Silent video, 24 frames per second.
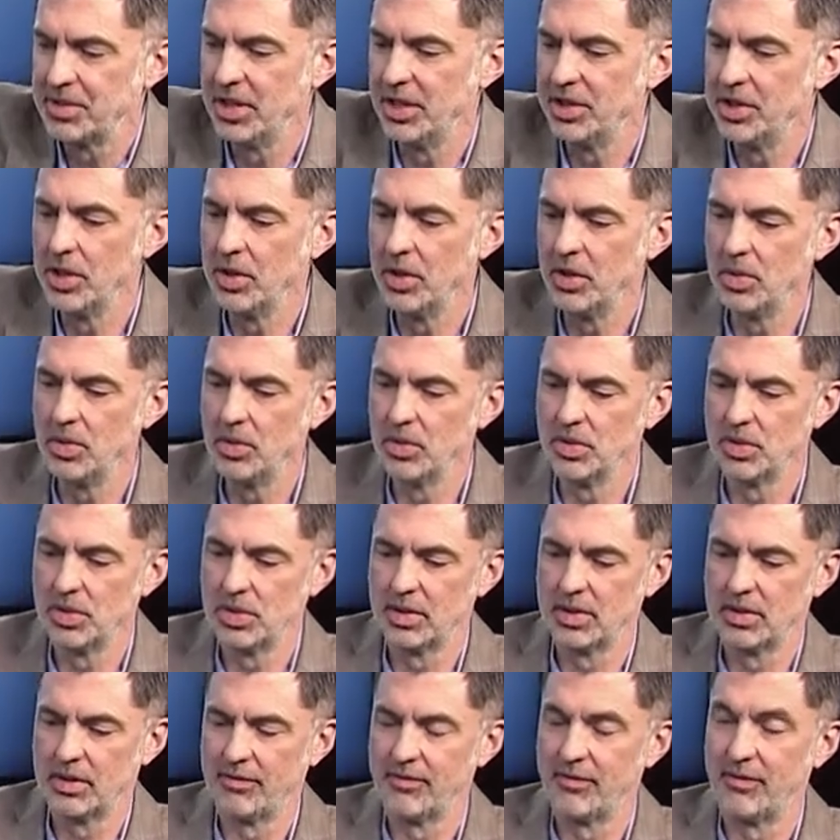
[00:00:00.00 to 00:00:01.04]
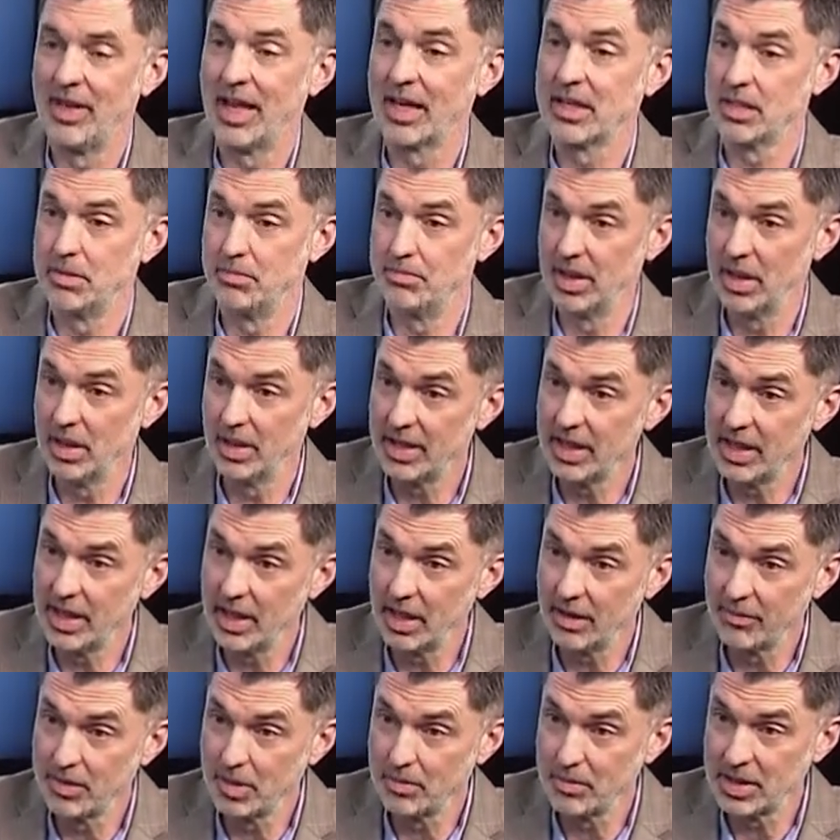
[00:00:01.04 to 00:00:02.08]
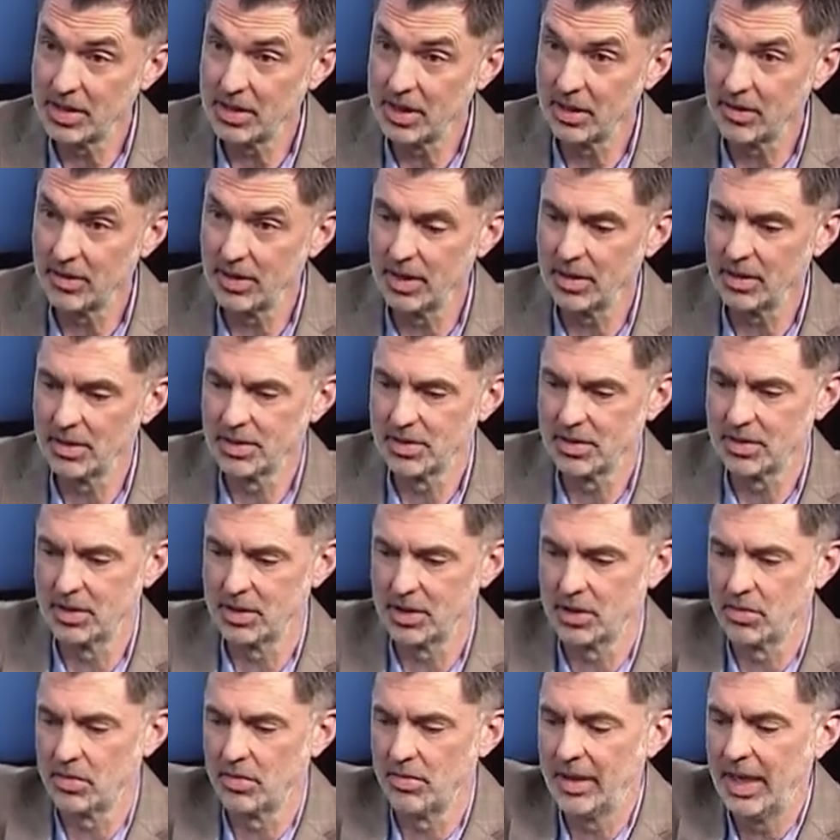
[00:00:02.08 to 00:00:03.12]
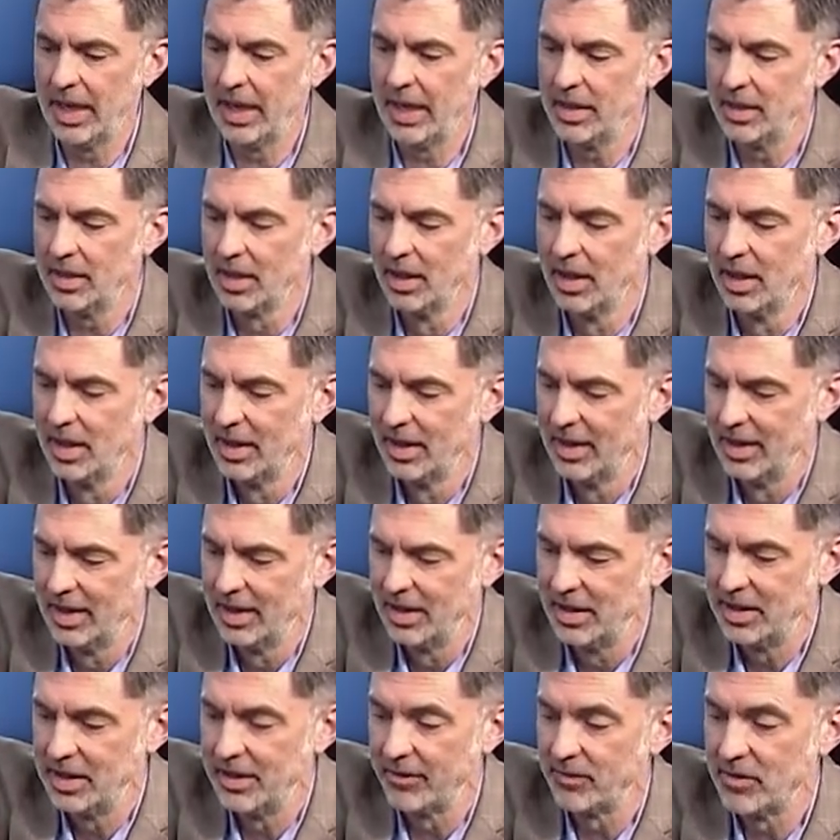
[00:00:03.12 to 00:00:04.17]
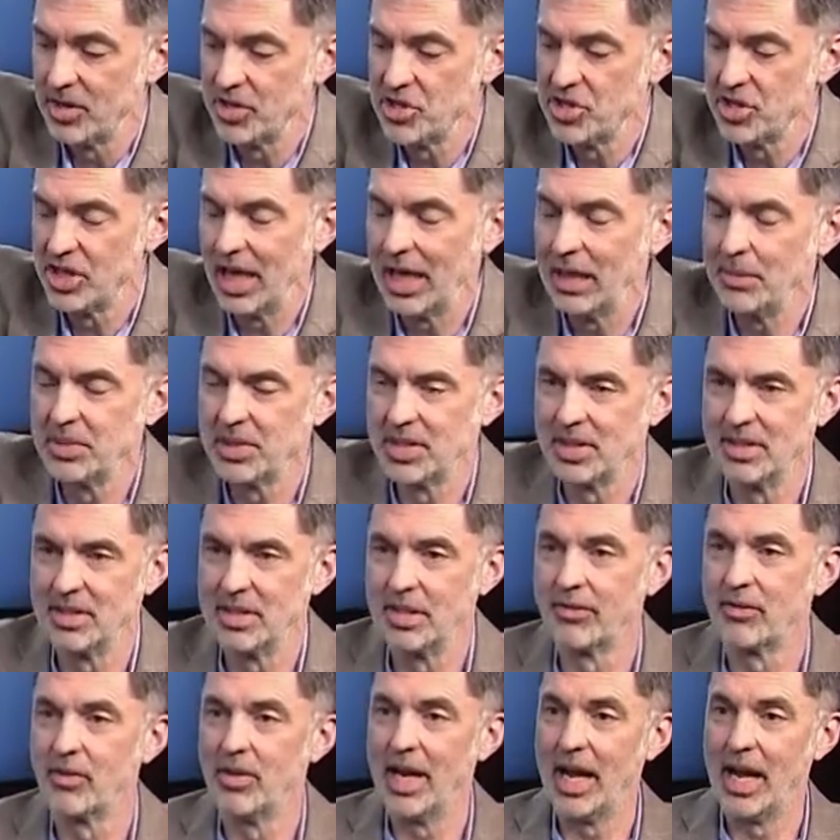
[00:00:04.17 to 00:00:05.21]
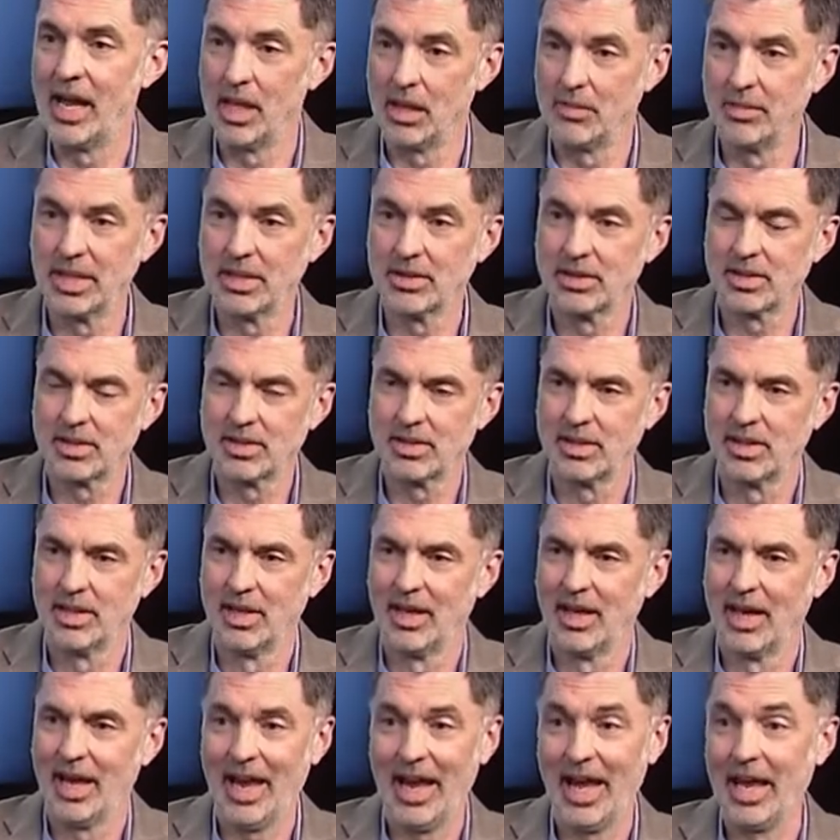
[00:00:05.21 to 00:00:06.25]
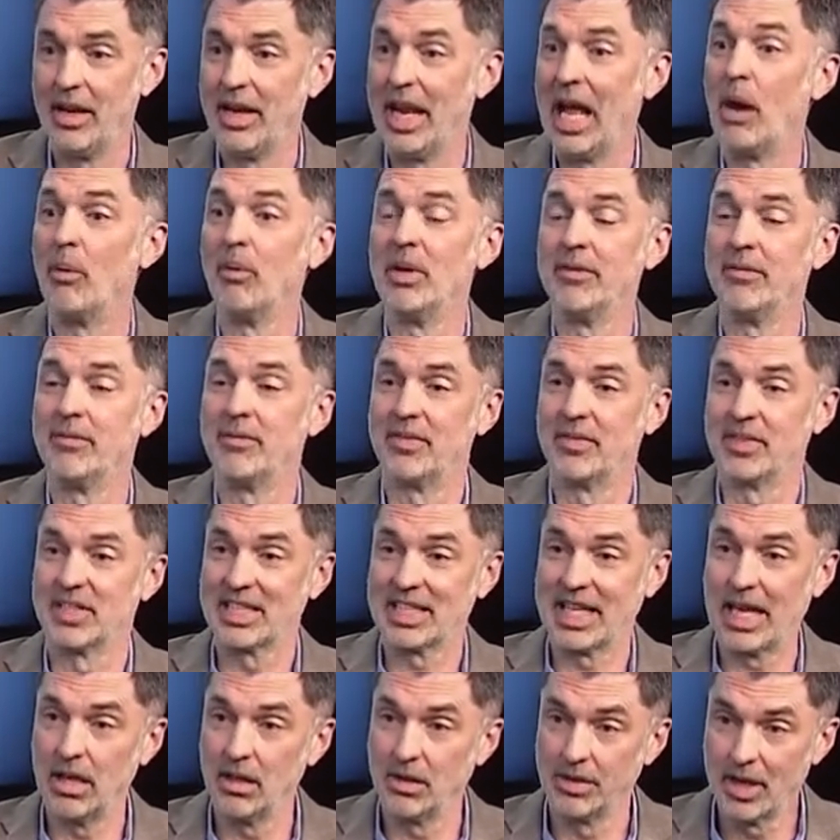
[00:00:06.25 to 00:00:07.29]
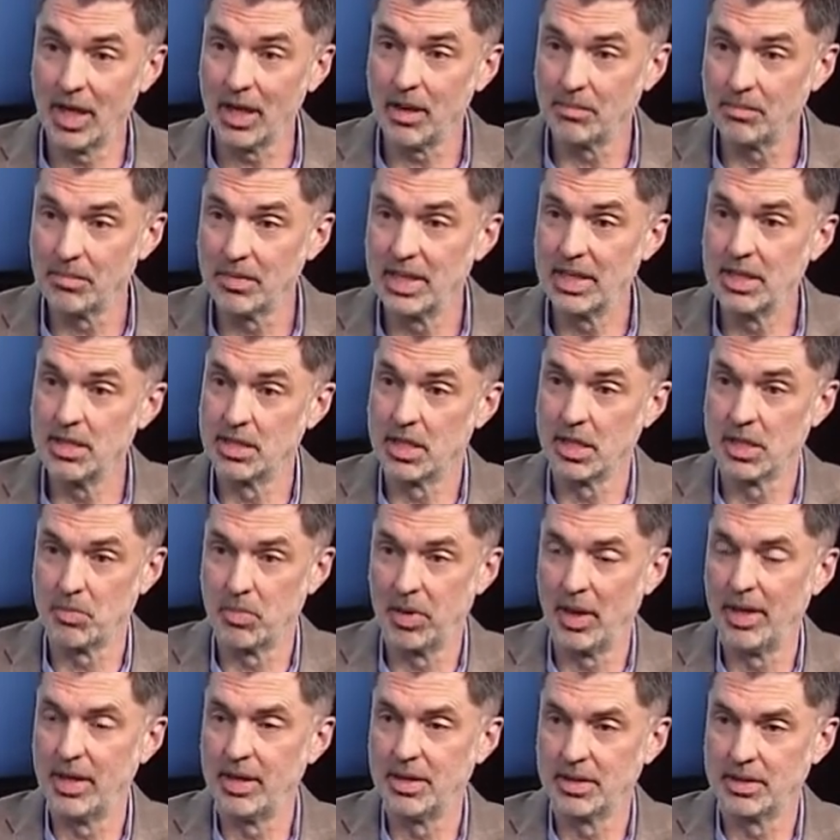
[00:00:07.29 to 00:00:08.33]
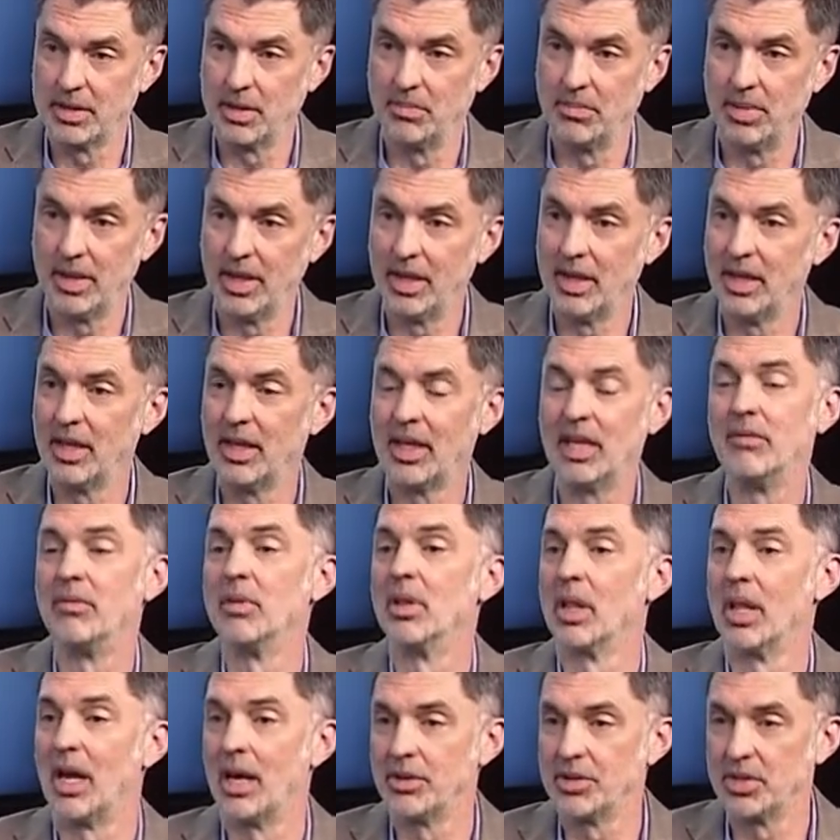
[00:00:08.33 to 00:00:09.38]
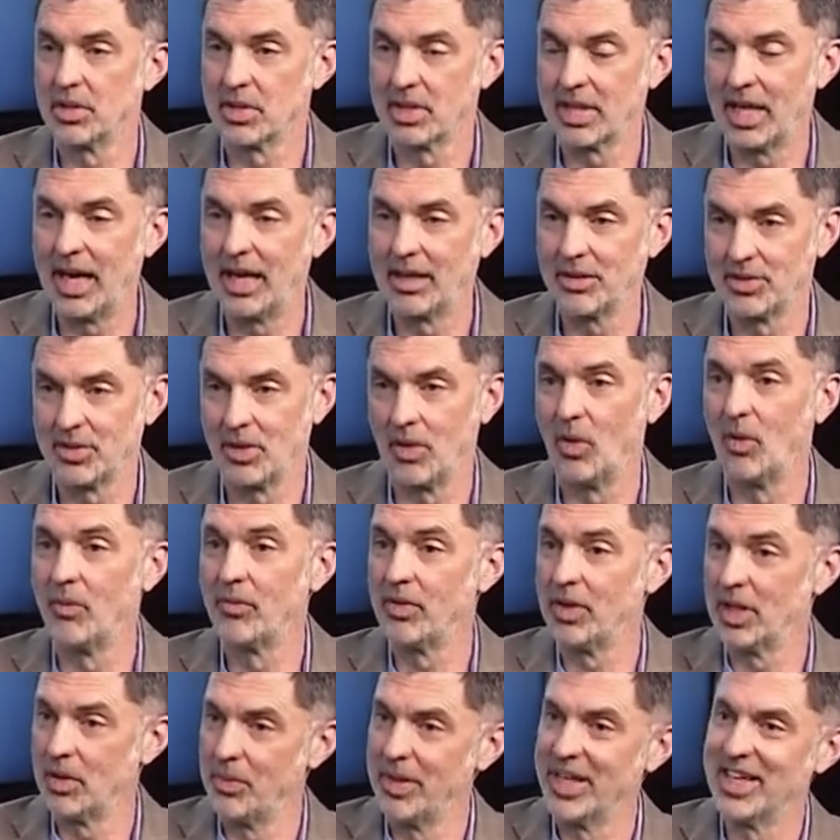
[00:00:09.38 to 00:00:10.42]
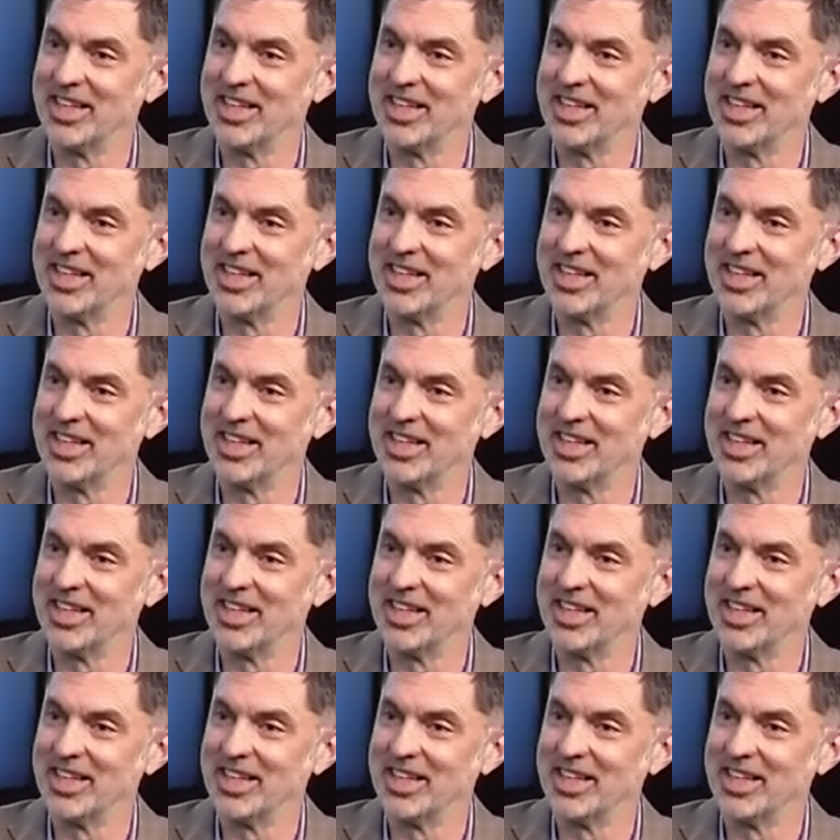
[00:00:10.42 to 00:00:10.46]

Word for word: and use flexibility of the materials to create different shapes and different elements. And now we've scaled up these displays to be even larger size. So hopefully we